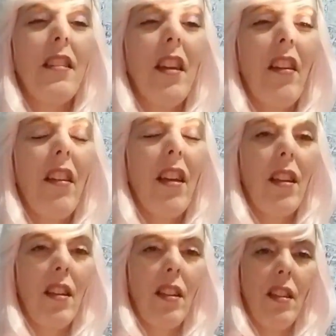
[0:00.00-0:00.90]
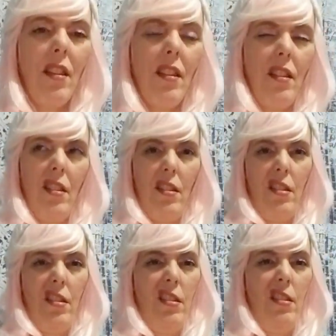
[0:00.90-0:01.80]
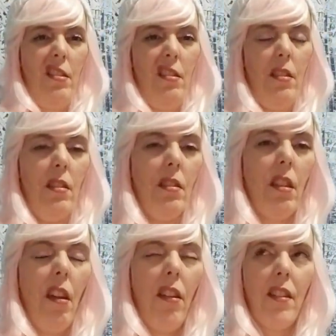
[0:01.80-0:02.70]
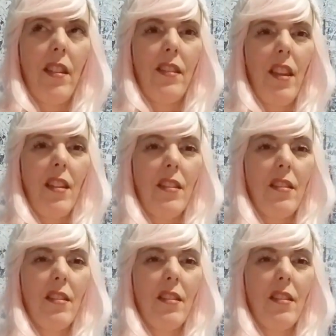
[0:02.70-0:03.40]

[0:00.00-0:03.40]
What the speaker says: Terry. Yeah. Terry the snake.